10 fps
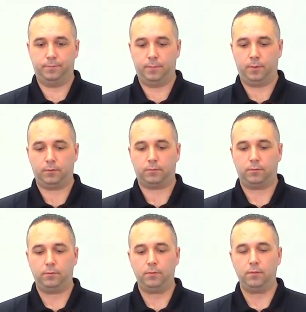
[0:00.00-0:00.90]

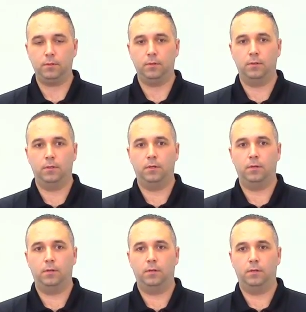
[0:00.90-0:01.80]

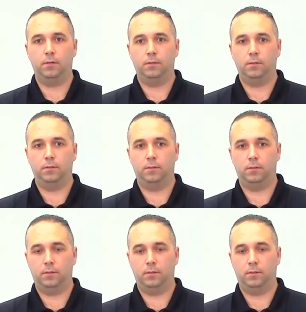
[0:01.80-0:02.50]
(silence)